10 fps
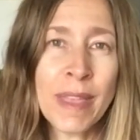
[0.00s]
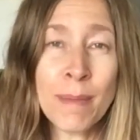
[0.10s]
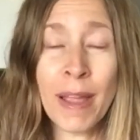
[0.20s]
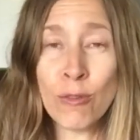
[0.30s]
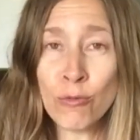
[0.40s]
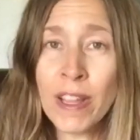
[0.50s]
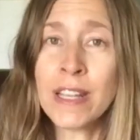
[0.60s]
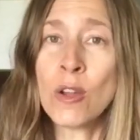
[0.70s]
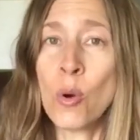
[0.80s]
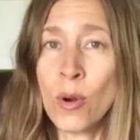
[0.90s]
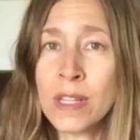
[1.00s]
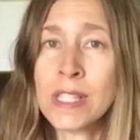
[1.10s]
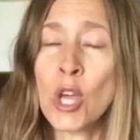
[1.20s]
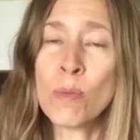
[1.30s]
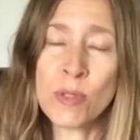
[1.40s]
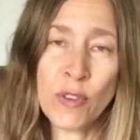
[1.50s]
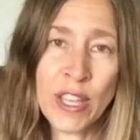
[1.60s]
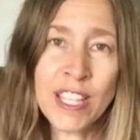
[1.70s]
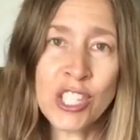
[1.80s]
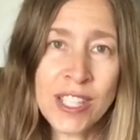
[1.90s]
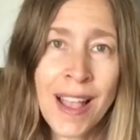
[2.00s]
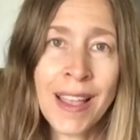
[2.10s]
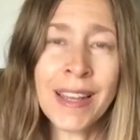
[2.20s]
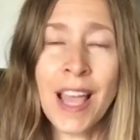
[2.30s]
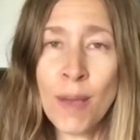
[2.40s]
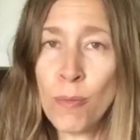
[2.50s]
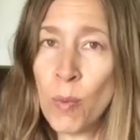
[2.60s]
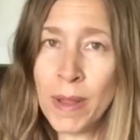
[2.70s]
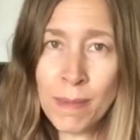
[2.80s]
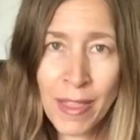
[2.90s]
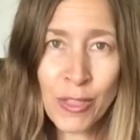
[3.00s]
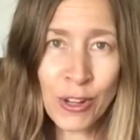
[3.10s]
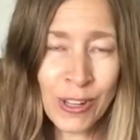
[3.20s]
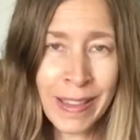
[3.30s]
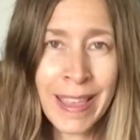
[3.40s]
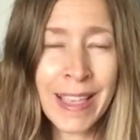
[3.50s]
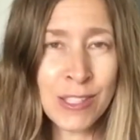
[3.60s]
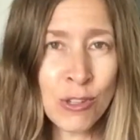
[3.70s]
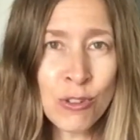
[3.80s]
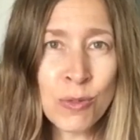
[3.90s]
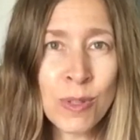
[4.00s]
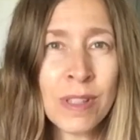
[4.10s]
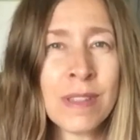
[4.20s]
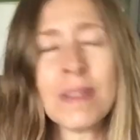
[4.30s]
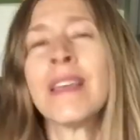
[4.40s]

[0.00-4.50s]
get my written horoscopes for each sign up 1 month early as usual.